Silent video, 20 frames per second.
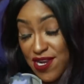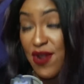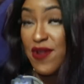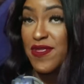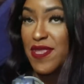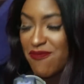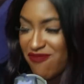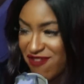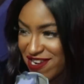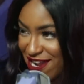you
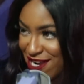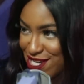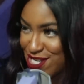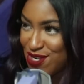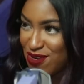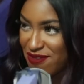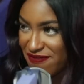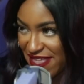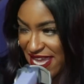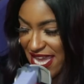know the
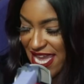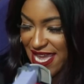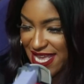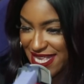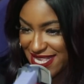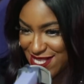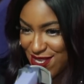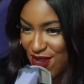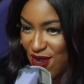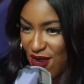production of
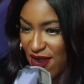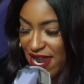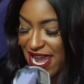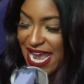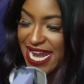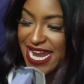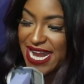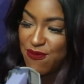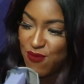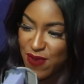their yeah. song,
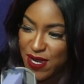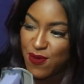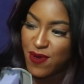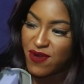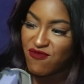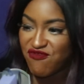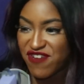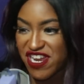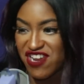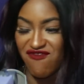and mm. then mm-hmm. we
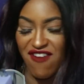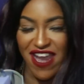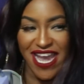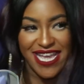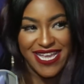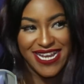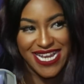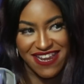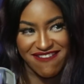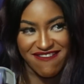would
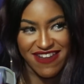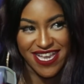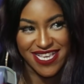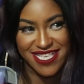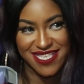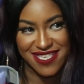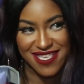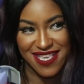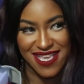rewrite lyrics.